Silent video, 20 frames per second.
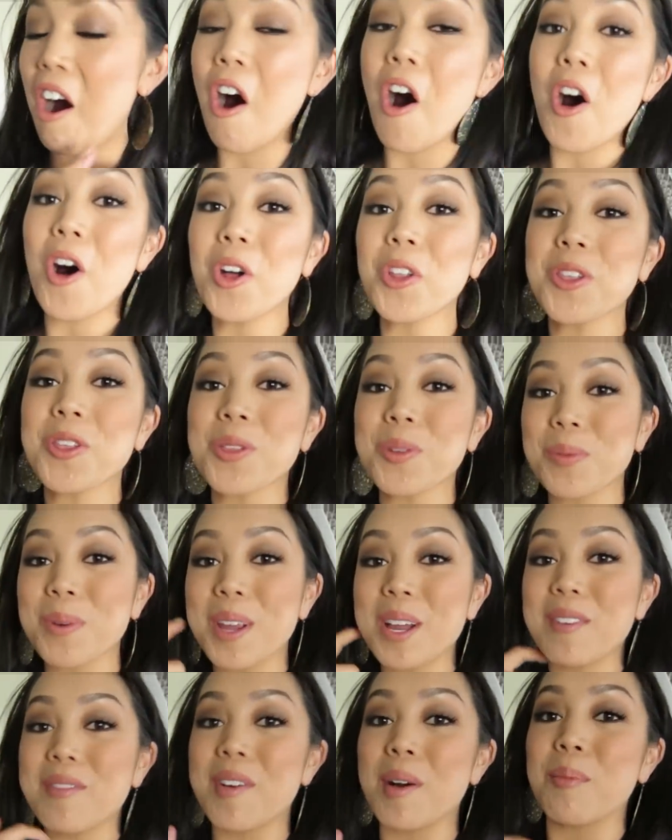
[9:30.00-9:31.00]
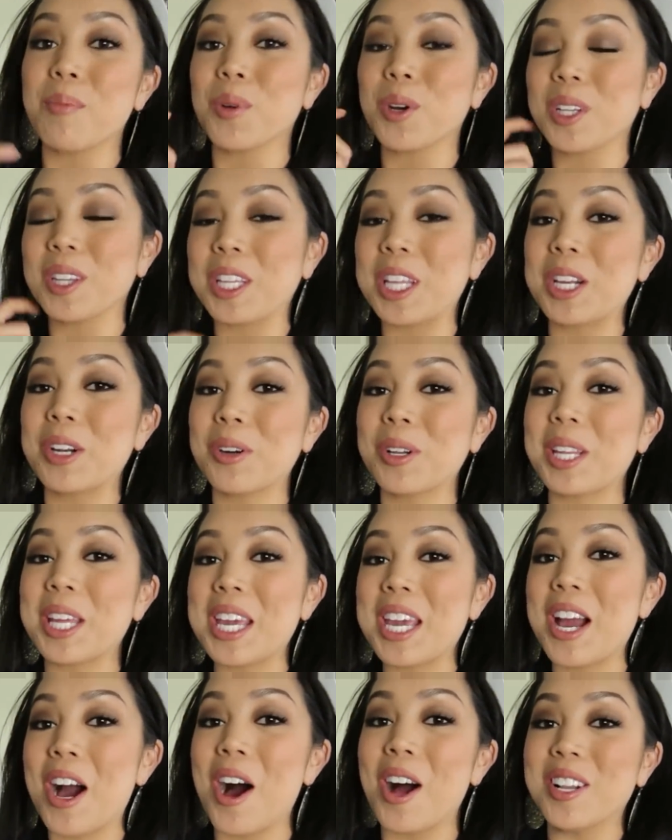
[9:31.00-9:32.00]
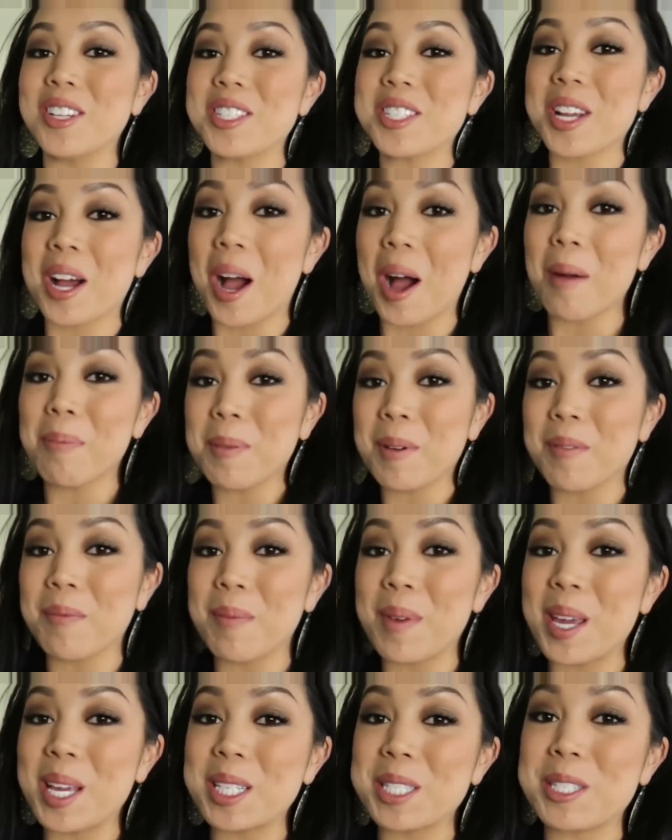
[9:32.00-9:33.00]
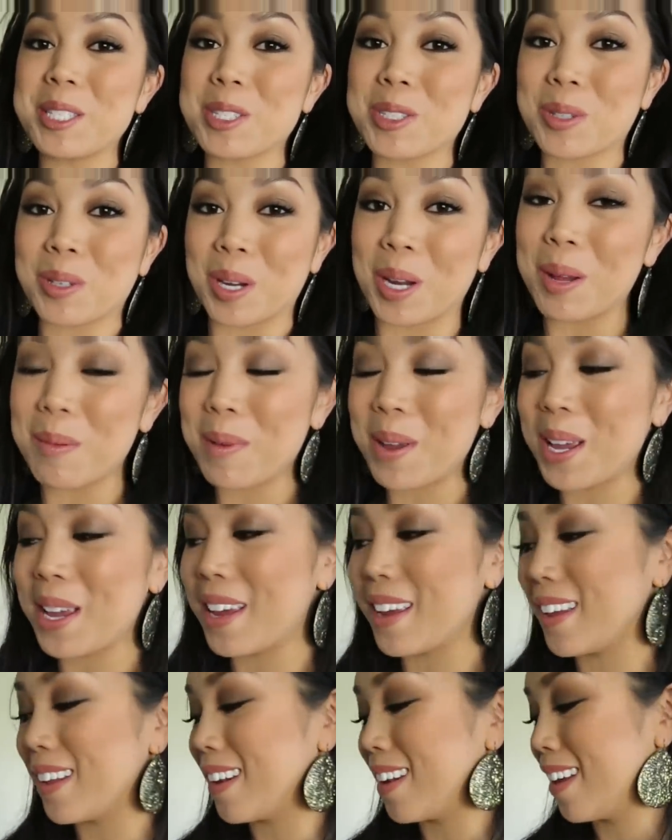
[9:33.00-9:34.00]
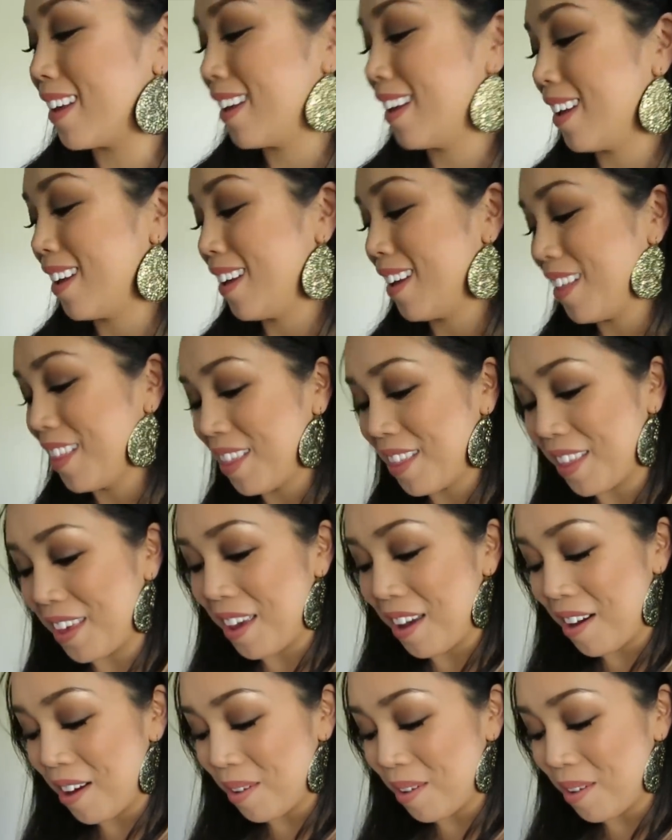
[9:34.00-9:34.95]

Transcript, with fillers: All three of them were literally on top of me screaming. They